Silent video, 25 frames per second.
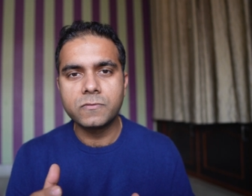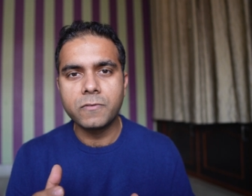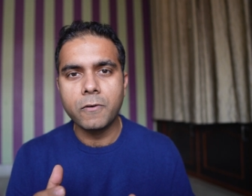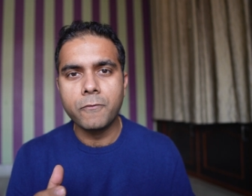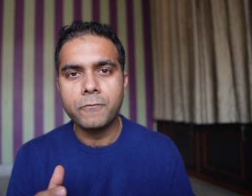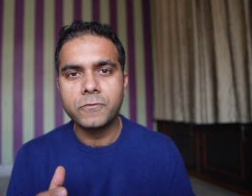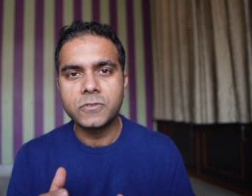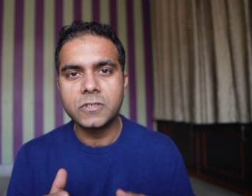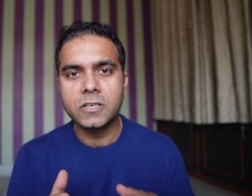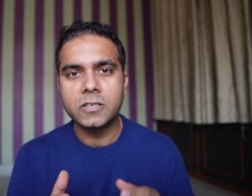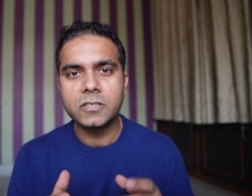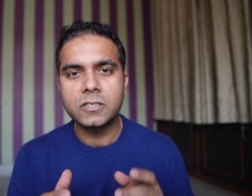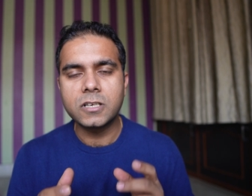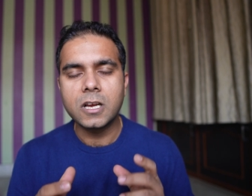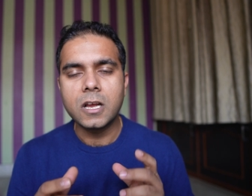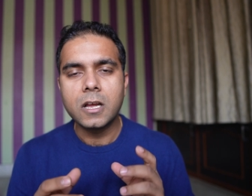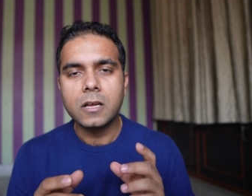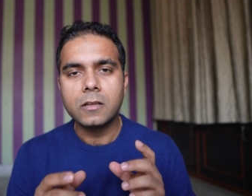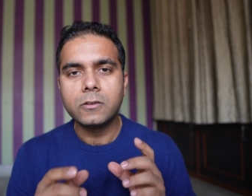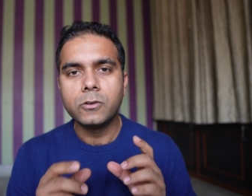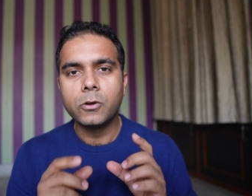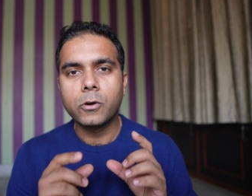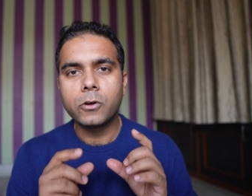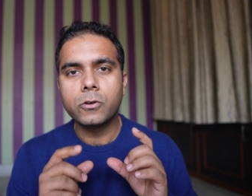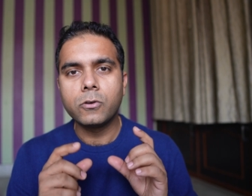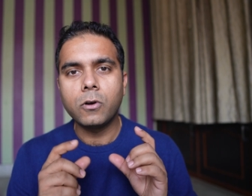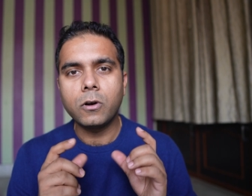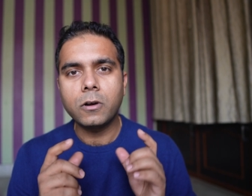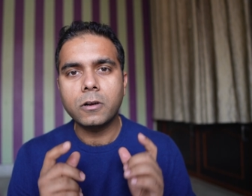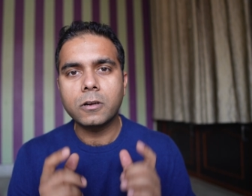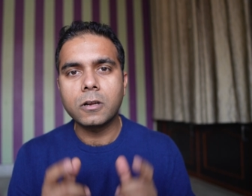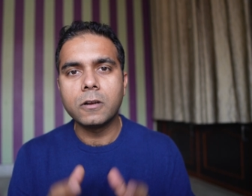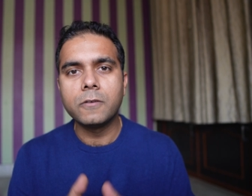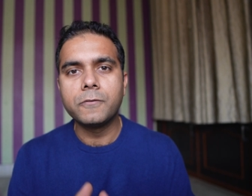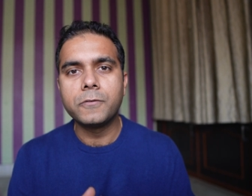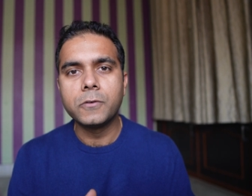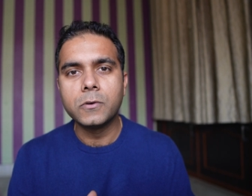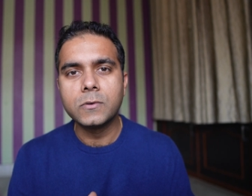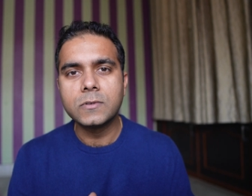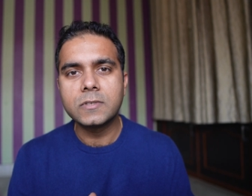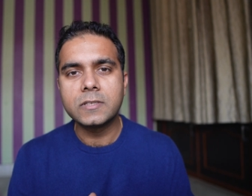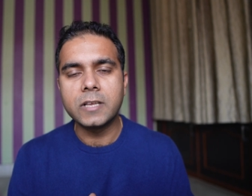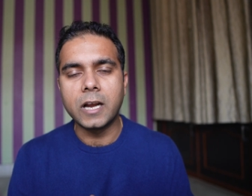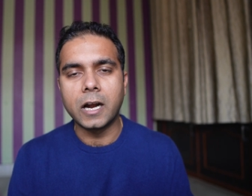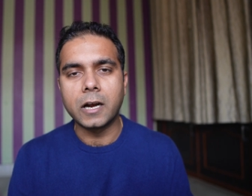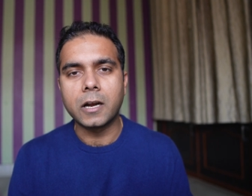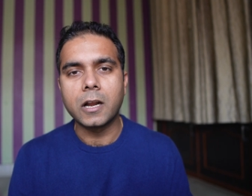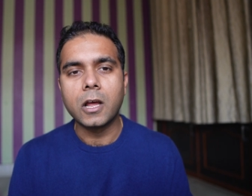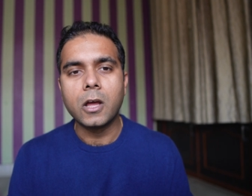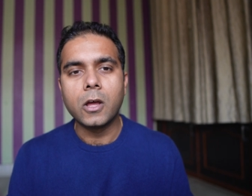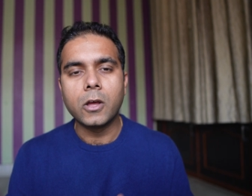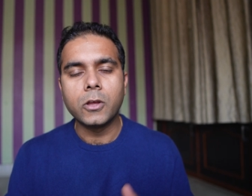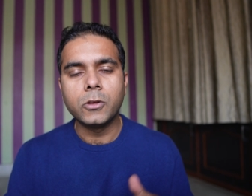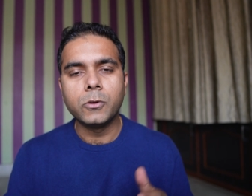56, you cannot confuse that.